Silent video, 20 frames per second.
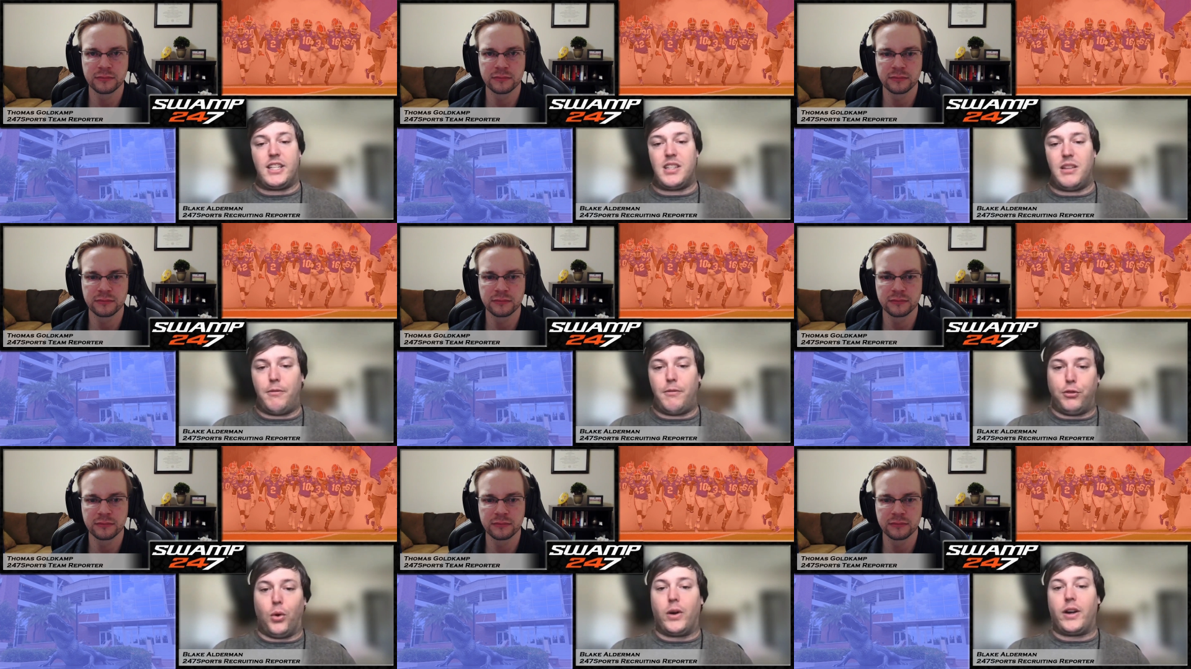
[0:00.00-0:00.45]
Speaker 1: And
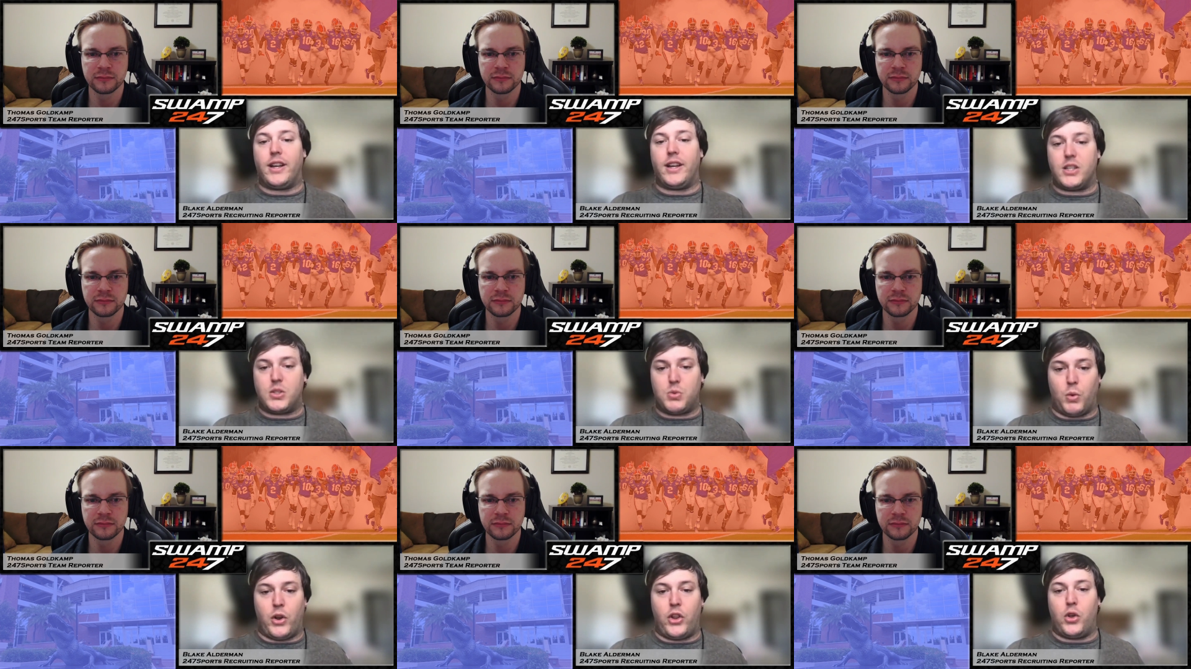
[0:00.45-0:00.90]
Florida
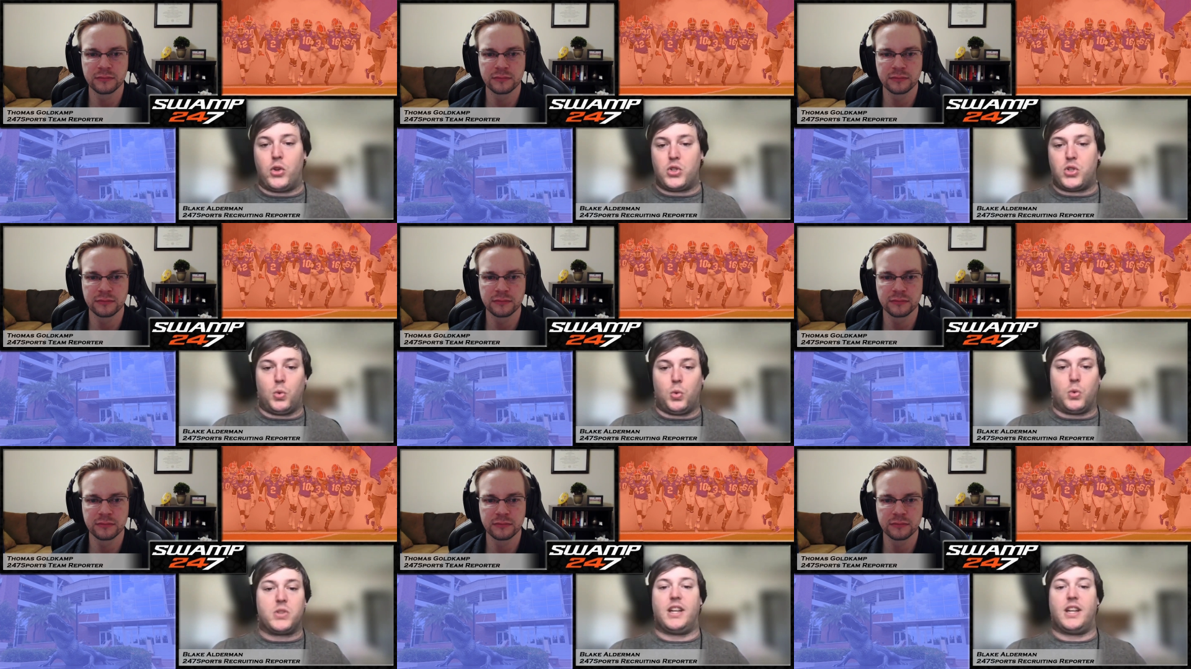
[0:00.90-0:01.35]
is one of those
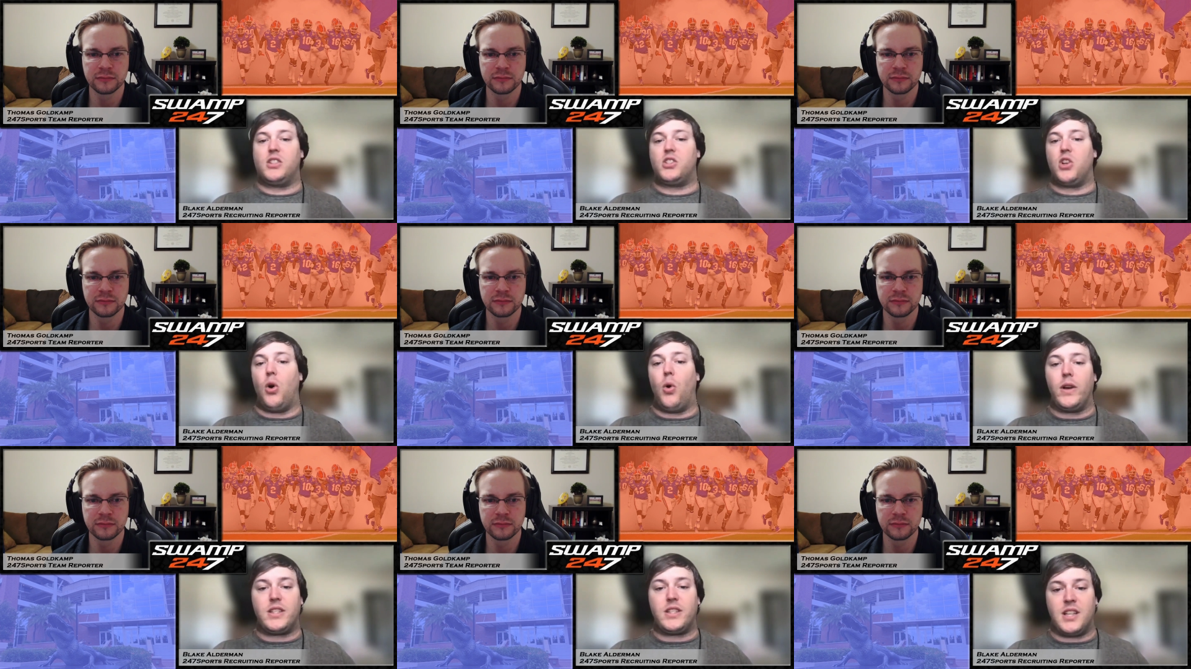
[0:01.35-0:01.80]
schools that has
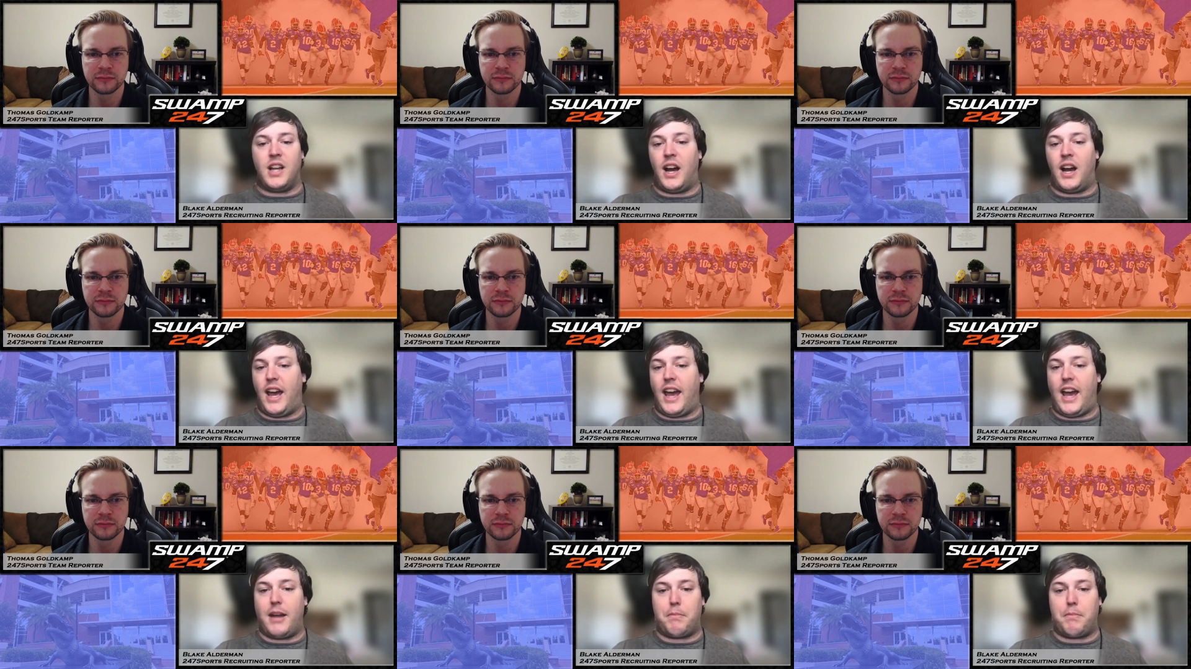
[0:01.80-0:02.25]
always
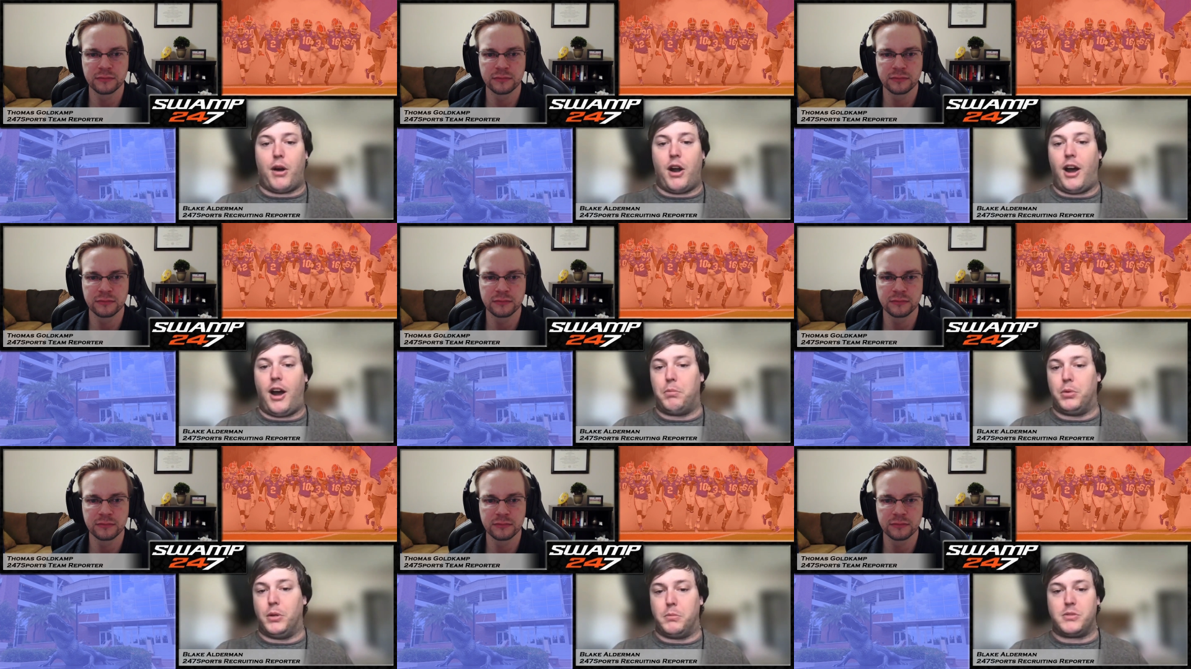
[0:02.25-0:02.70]
not had
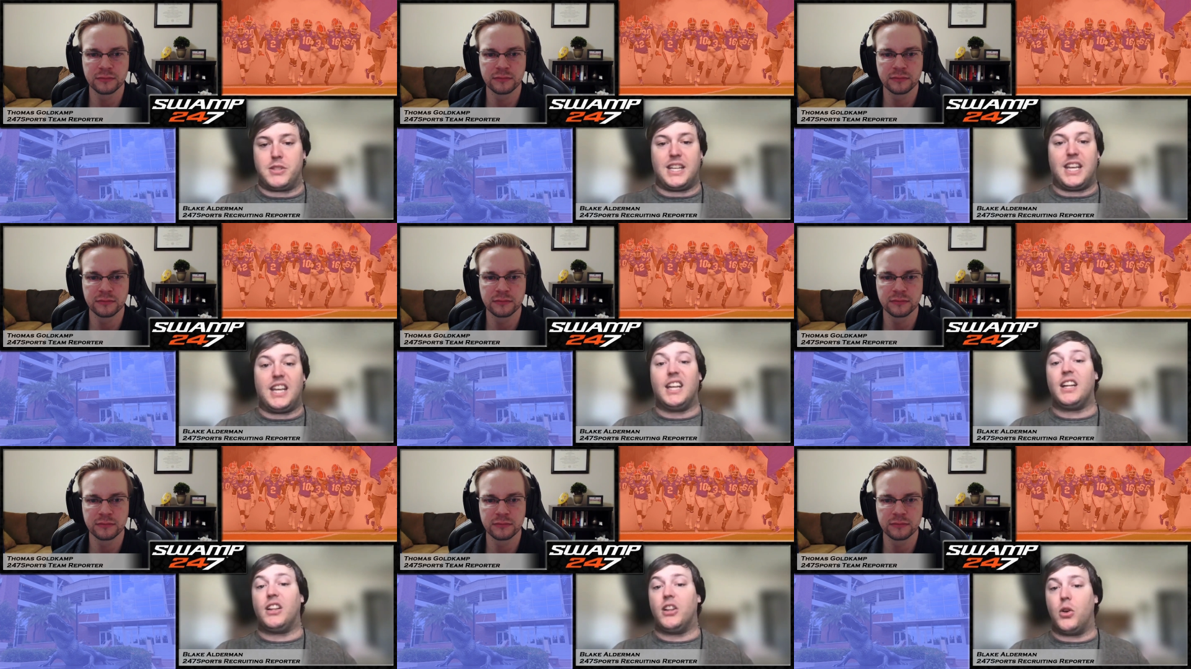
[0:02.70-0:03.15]
problems
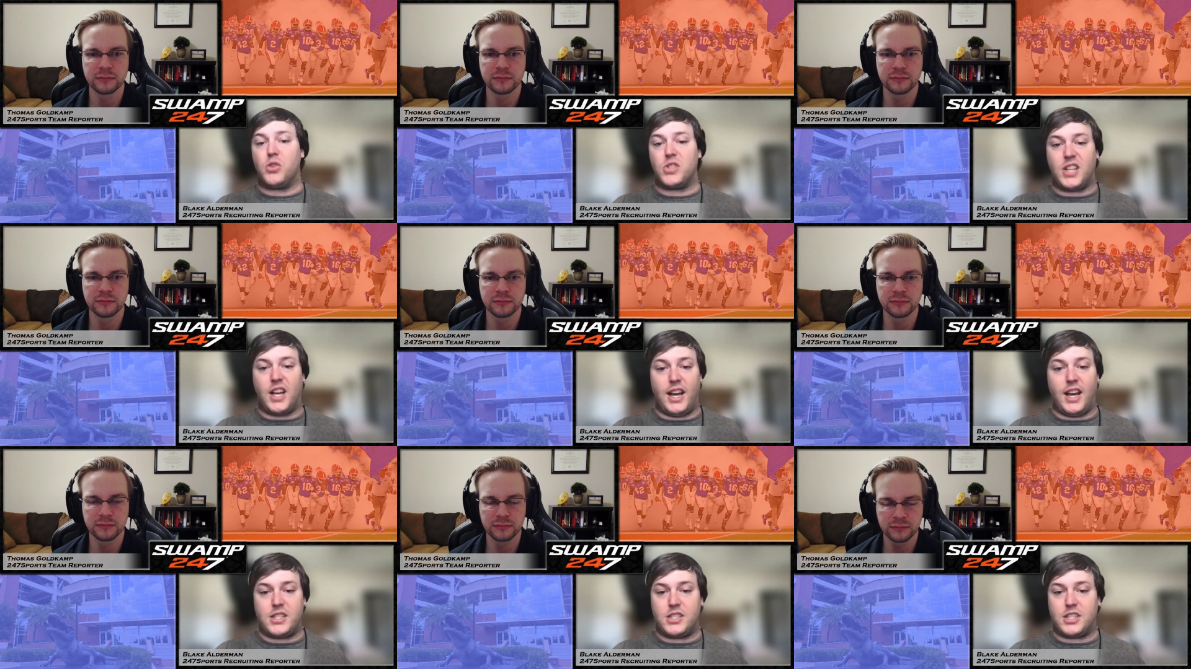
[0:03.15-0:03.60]
getting those
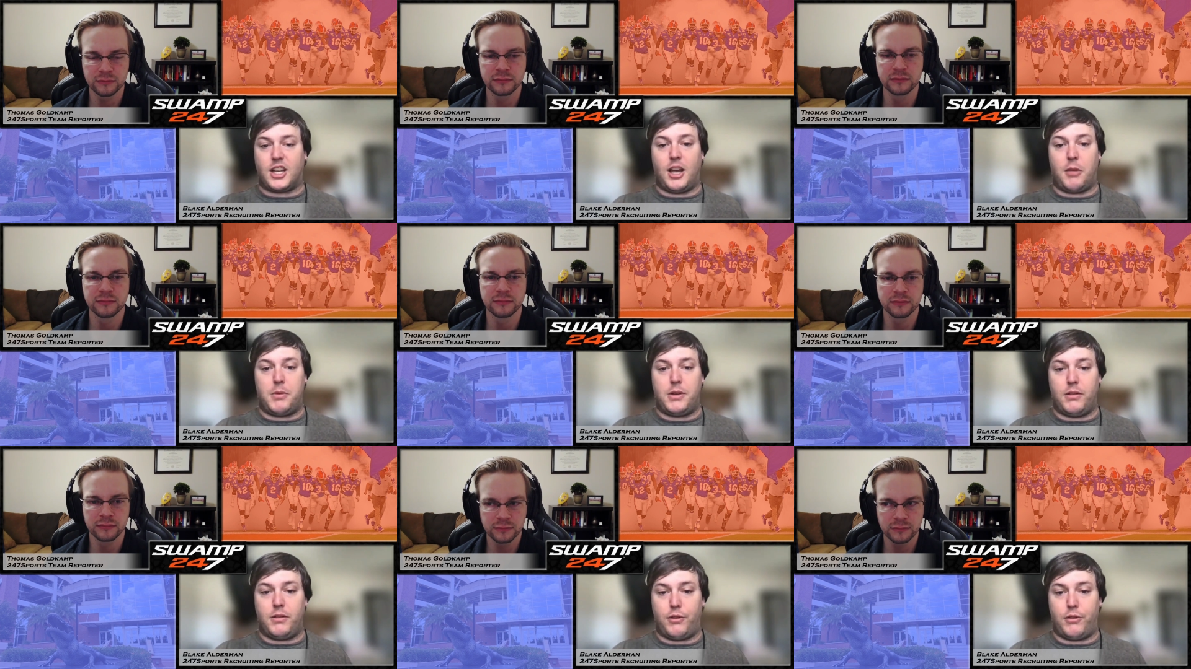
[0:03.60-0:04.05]
guys to
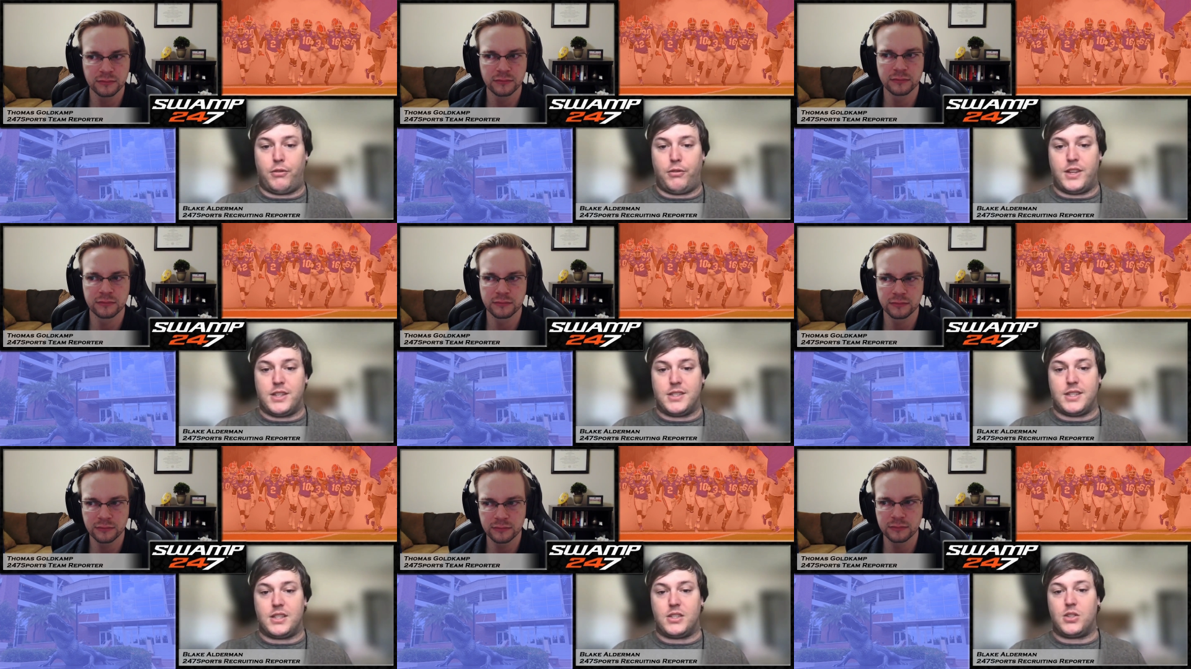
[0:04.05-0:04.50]
come in for
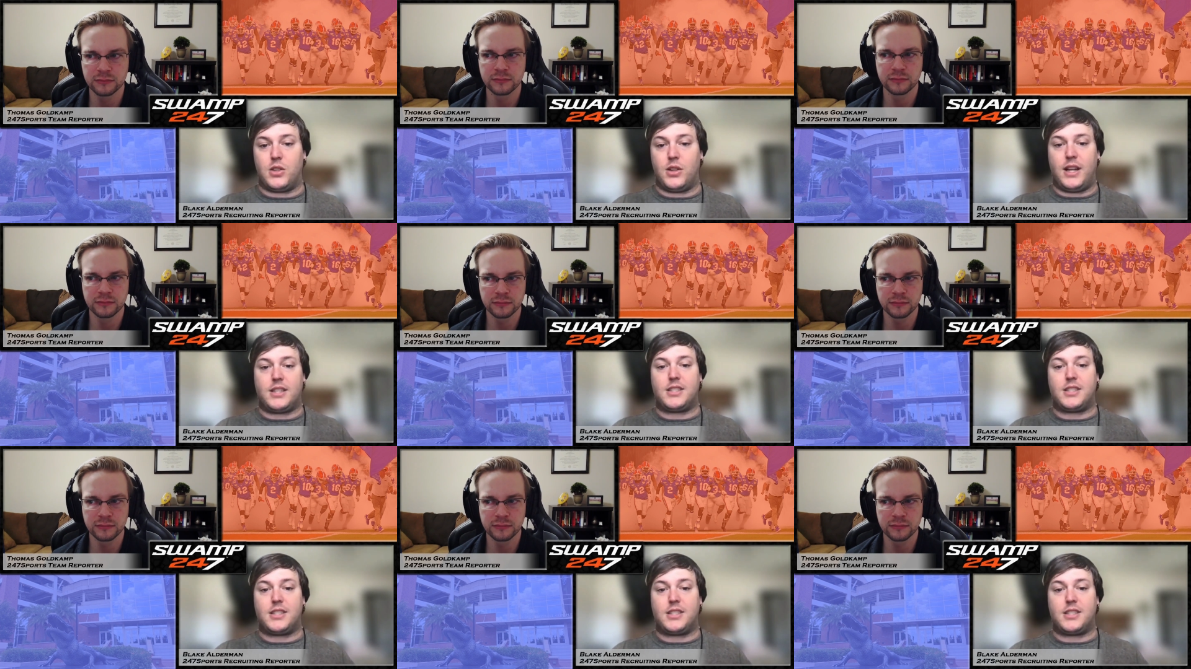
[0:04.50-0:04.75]
visits. So that's